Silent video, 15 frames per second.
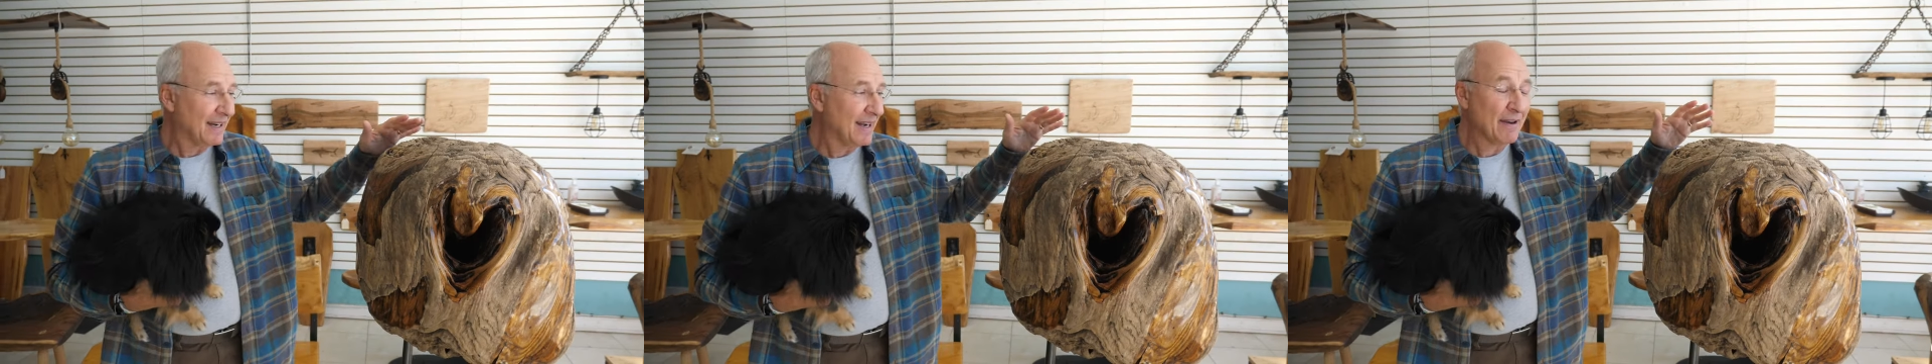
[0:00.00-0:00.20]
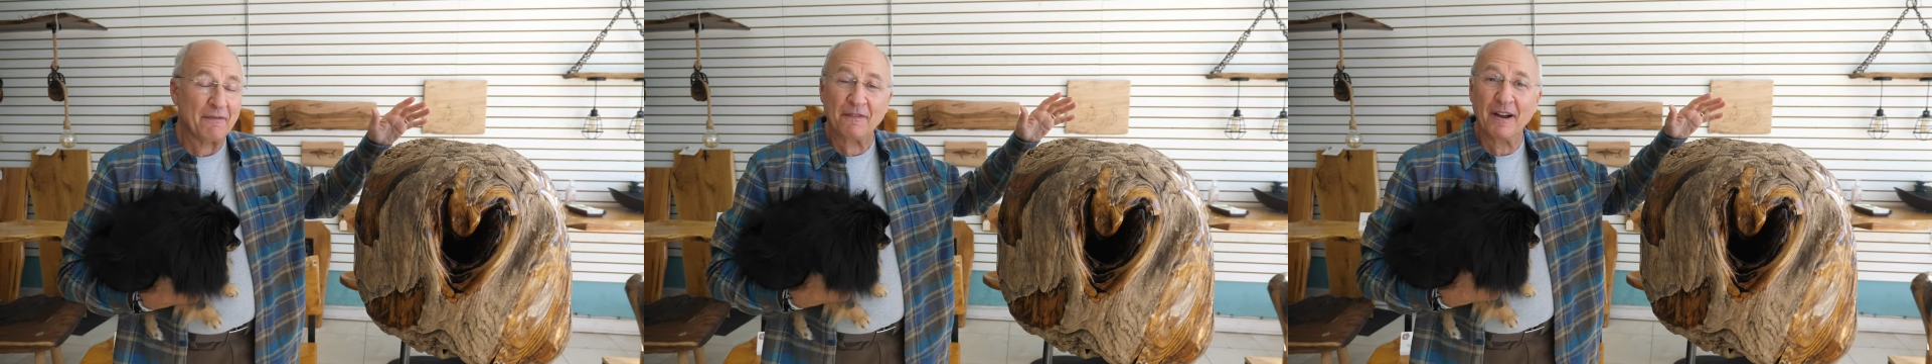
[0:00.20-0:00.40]

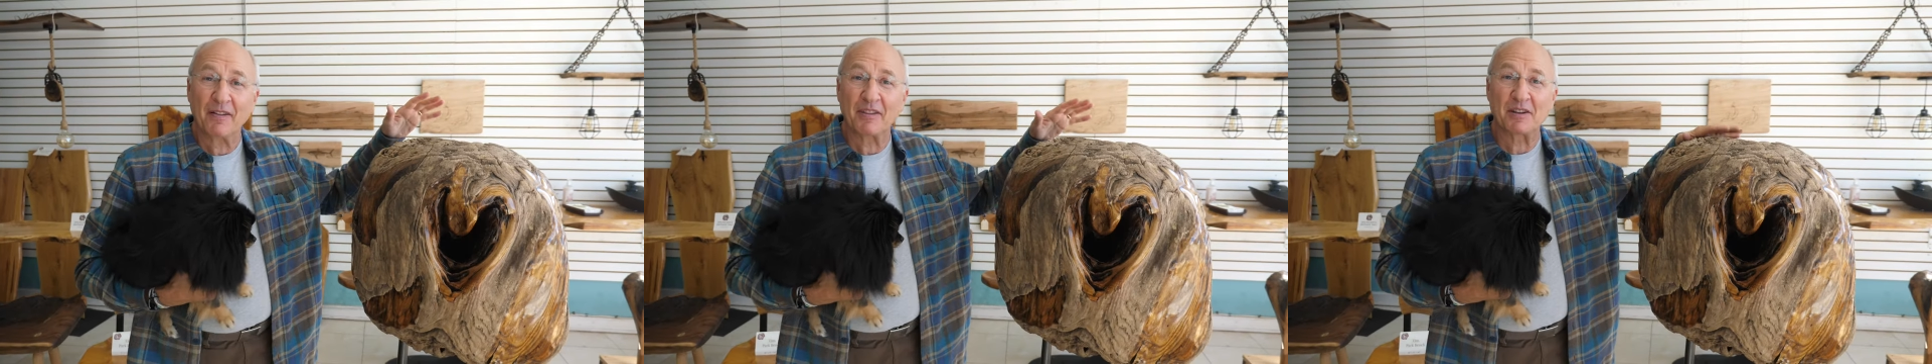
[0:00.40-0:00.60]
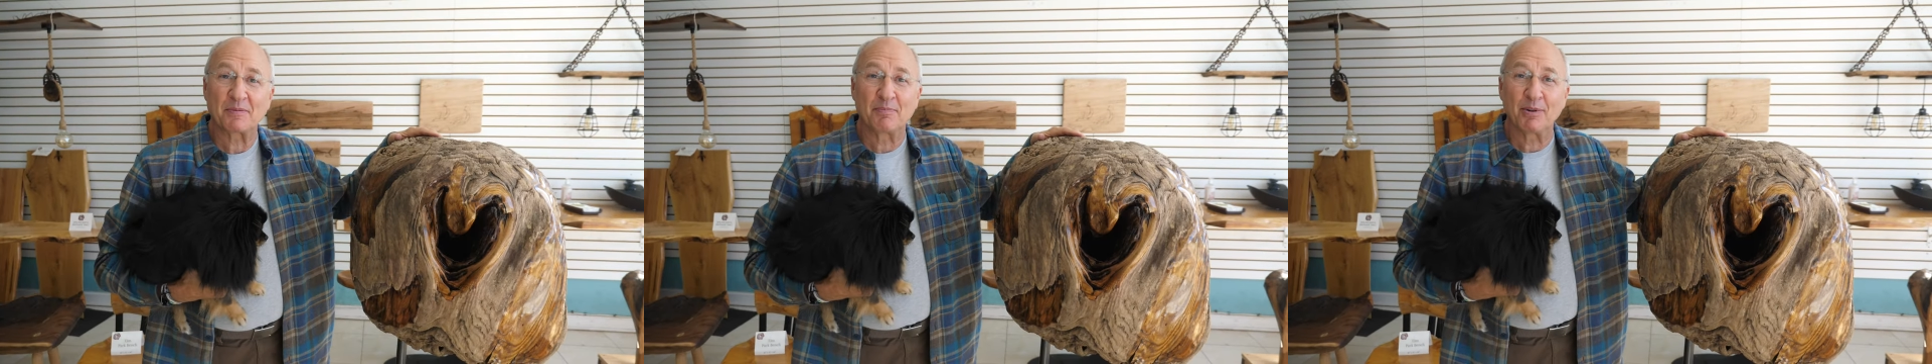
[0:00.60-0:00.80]
I
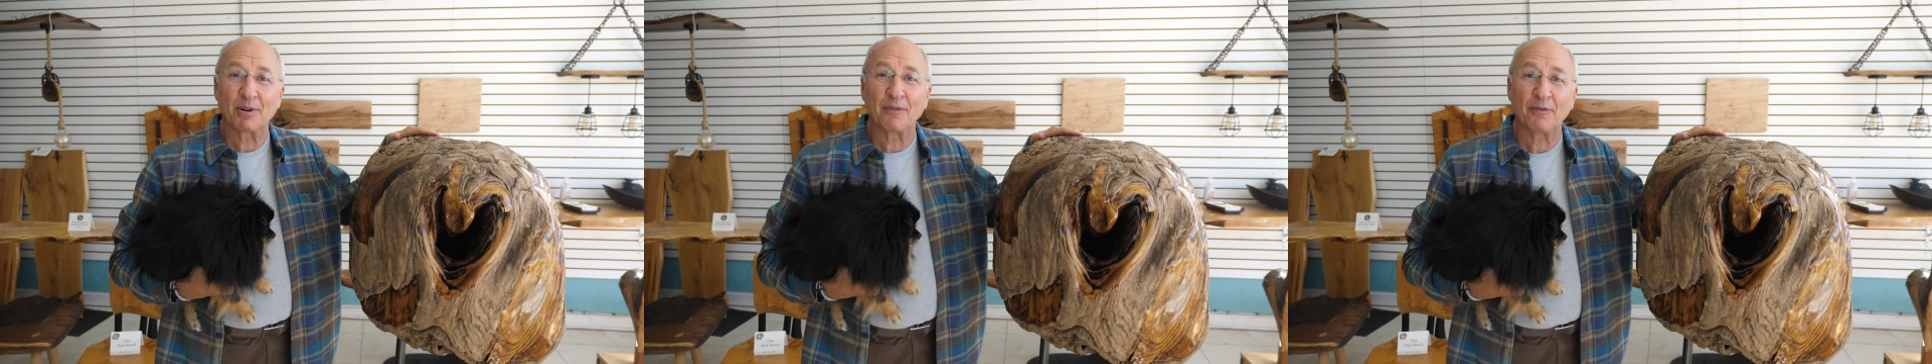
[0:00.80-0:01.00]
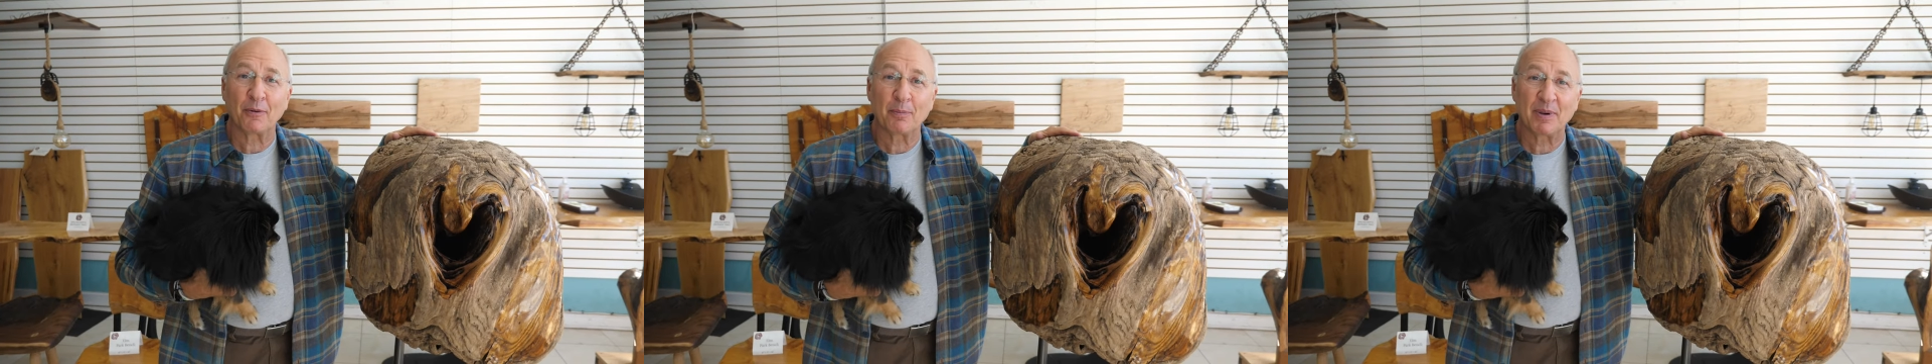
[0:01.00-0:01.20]
found this
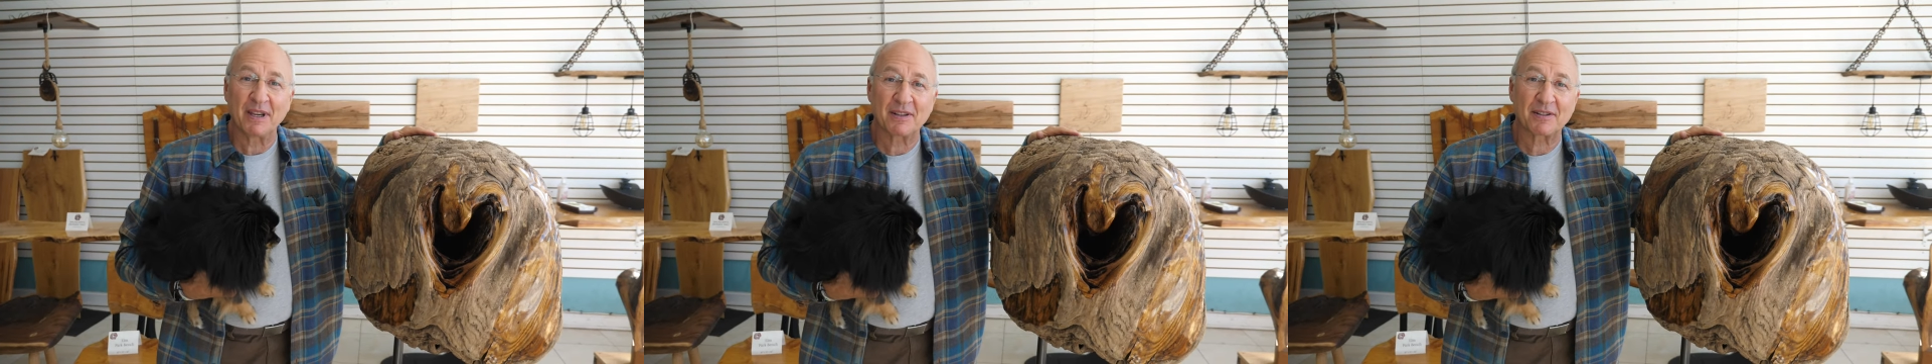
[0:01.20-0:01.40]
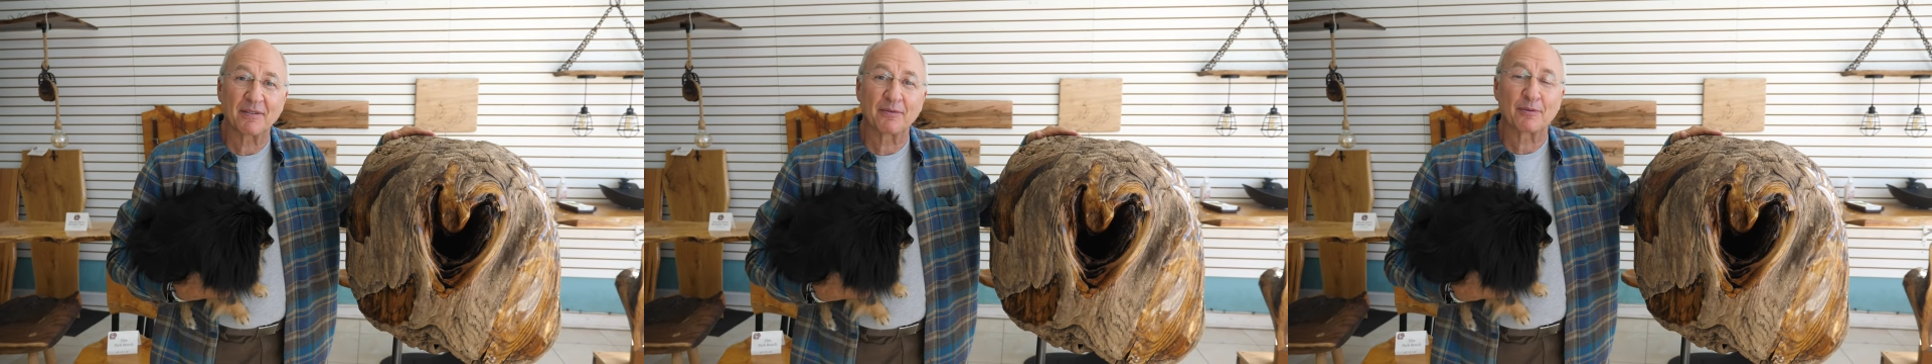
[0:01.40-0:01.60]
beautiful
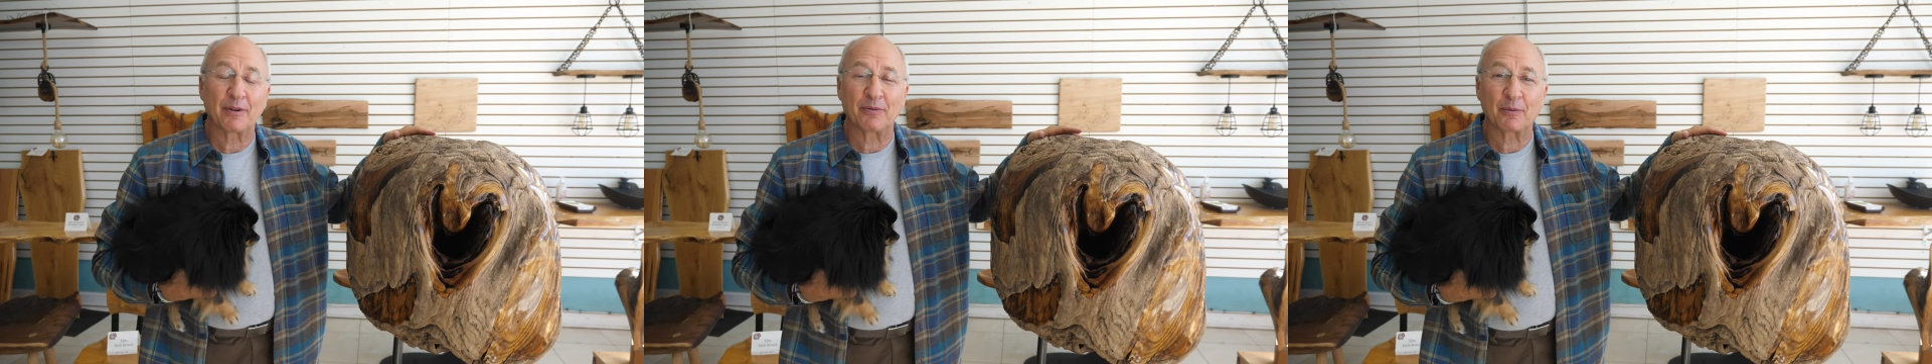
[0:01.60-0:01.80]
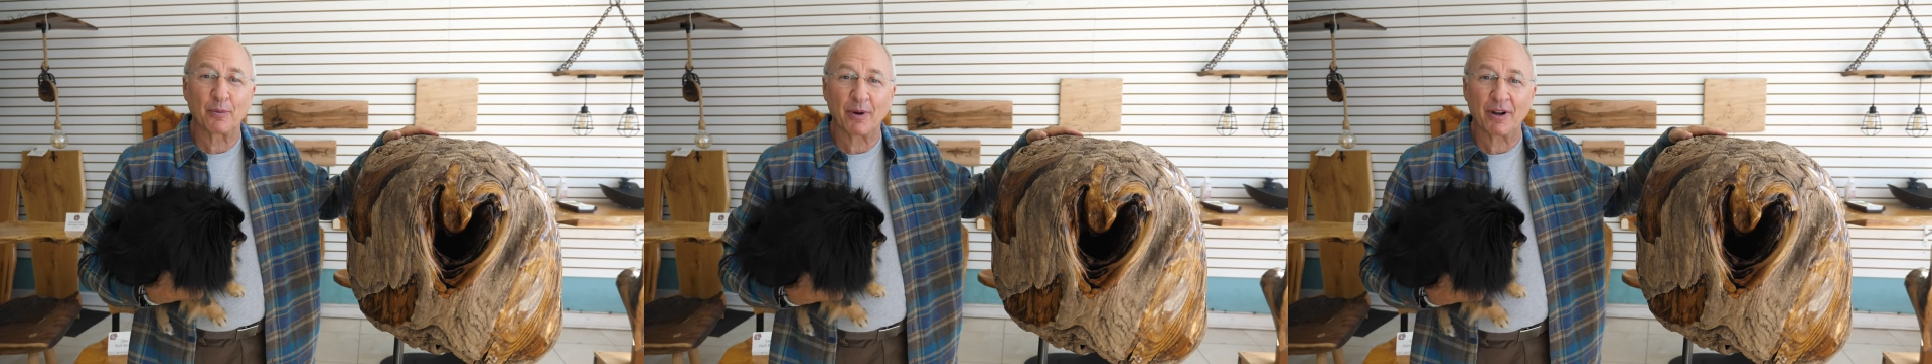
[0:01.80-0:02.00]
piece of
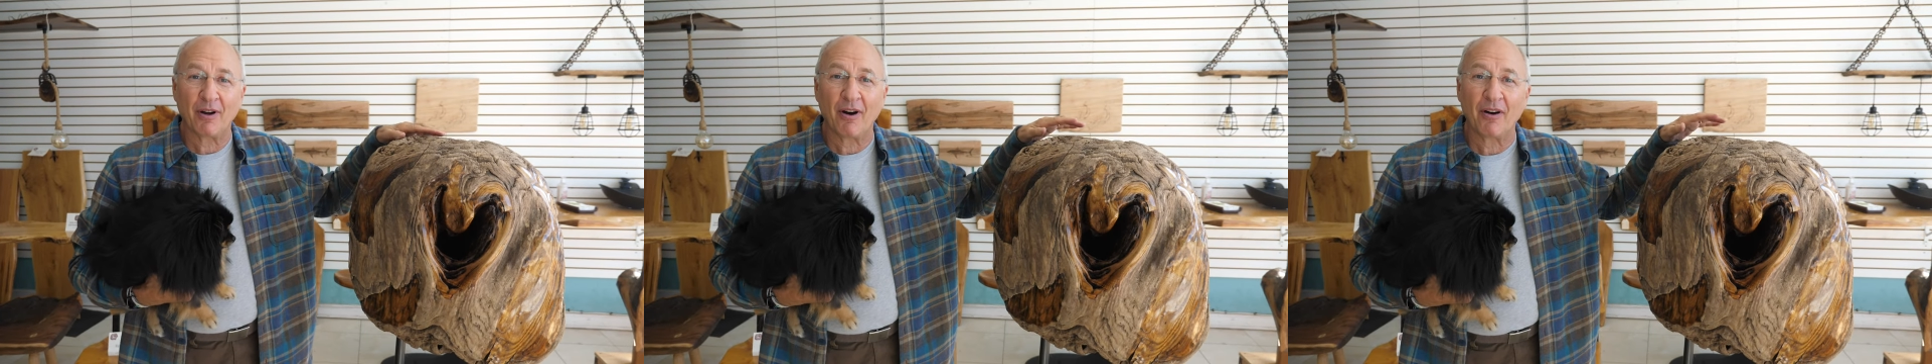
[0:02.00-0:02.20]
driftwood